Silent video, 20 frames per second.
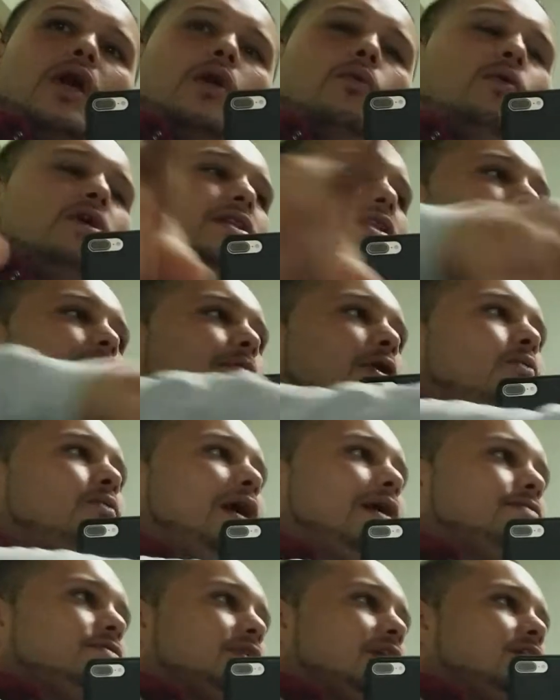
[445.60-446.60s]
one thing my
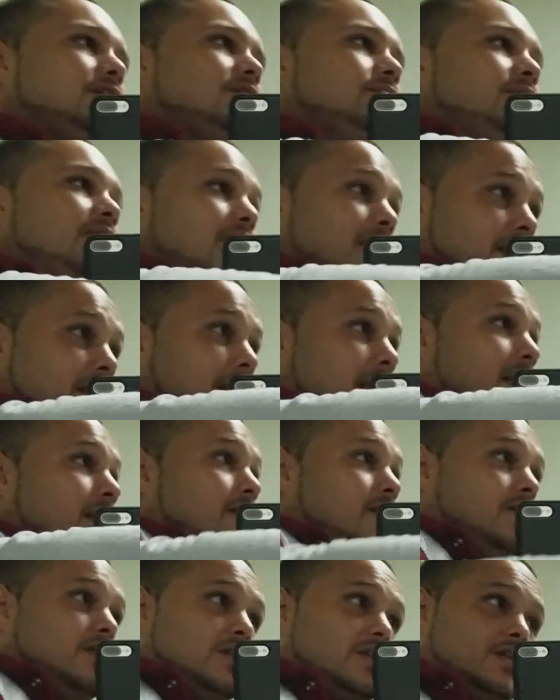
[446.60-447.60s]
wife said to me,
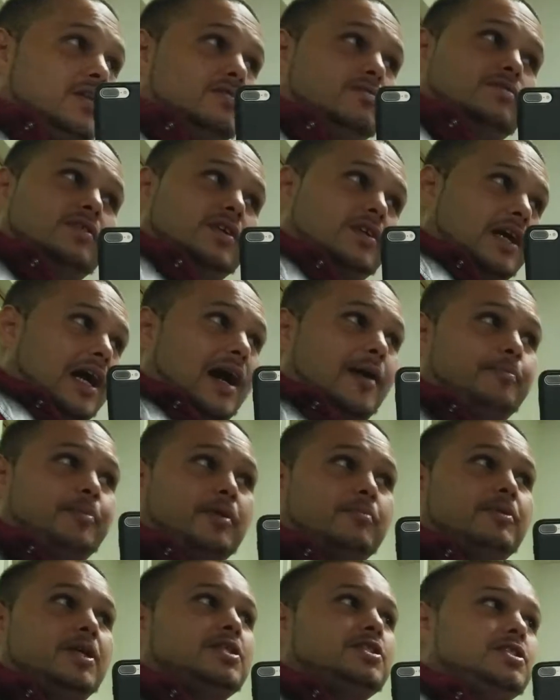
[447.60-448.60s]
again, the
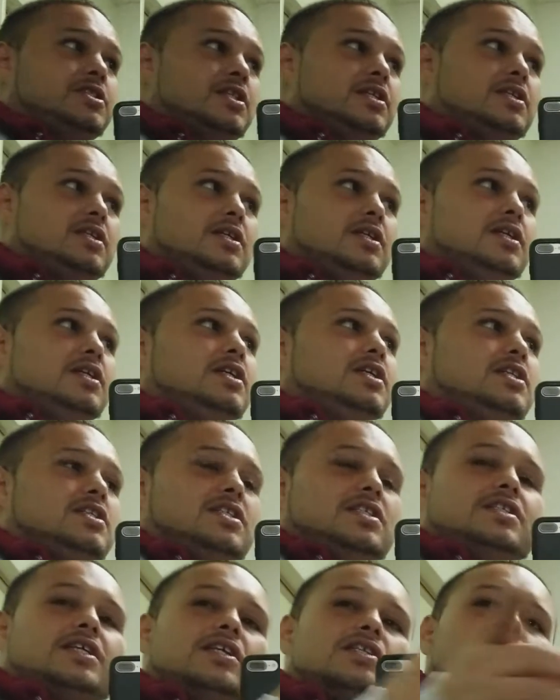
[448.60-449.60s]
compliment shit.
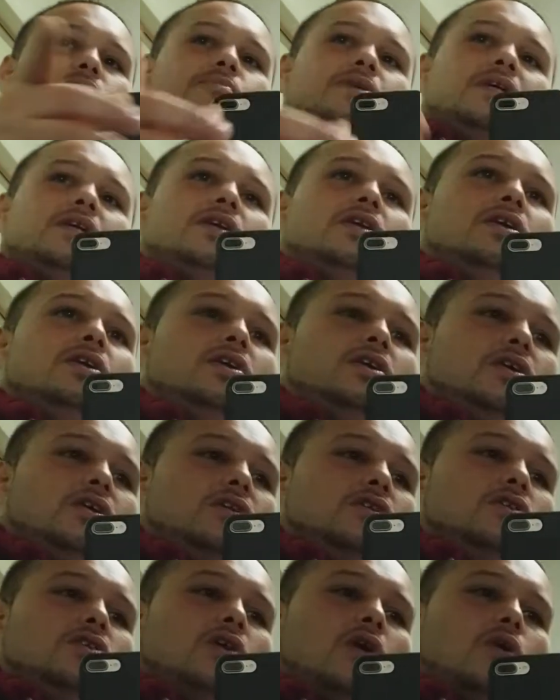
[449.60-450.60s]
She said to me,
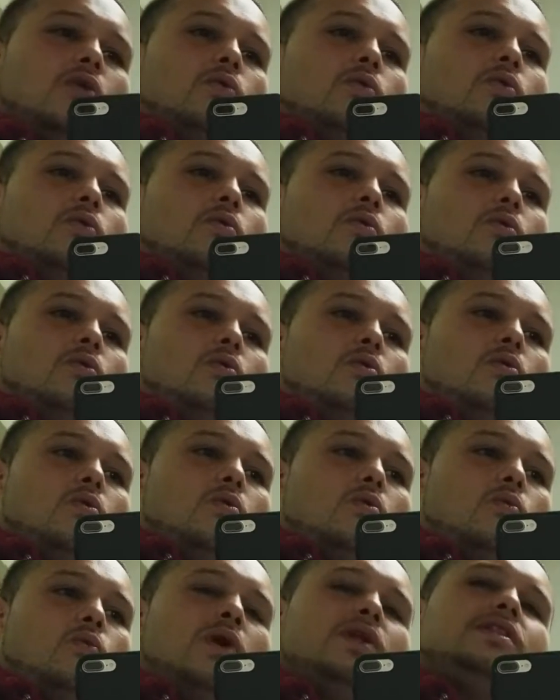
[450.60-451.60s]

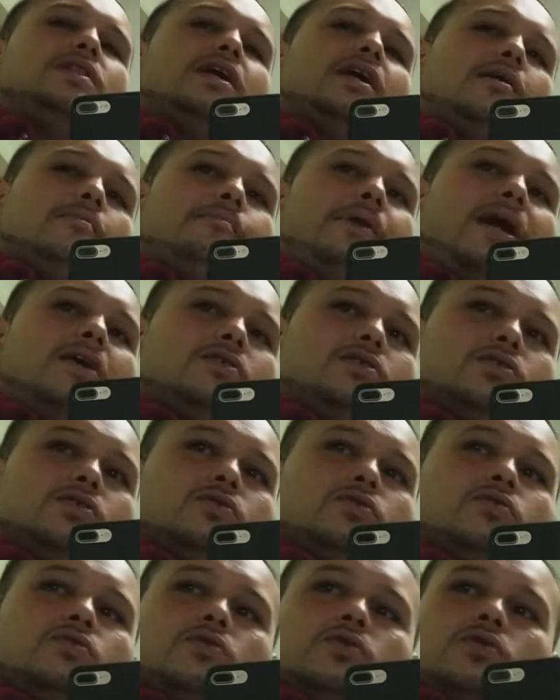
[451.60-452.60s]
one thing about
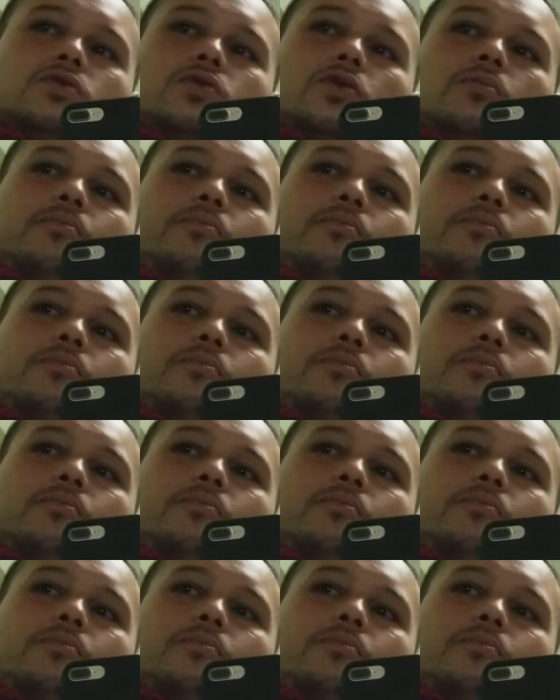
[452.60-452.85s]
you, no